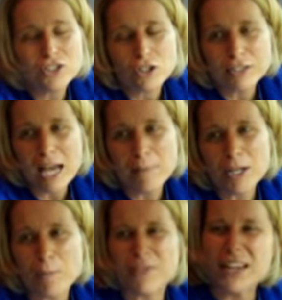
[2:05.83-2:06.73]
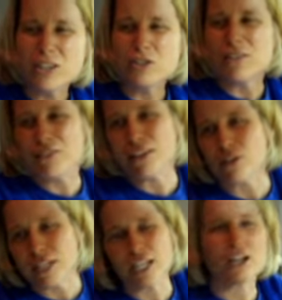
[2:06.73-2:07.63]
a certain time of year, but they lose a
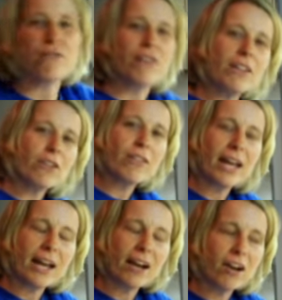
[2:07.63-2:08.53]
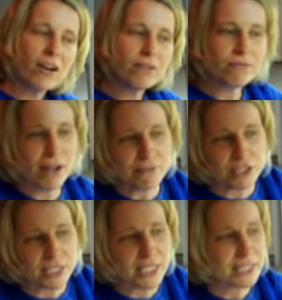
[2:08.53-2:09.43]
feather here, feather there, five or
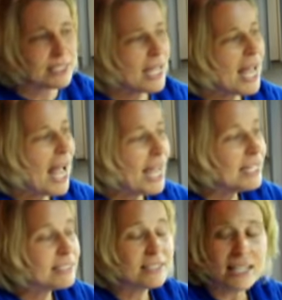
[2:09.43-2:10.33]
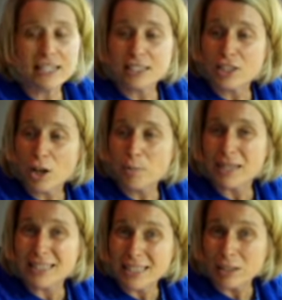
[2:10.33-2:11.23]
six, and it's no
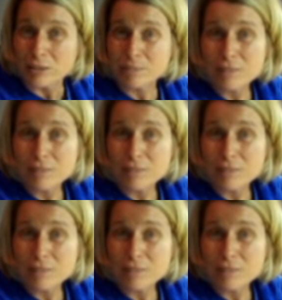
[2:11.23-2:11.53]
big deal.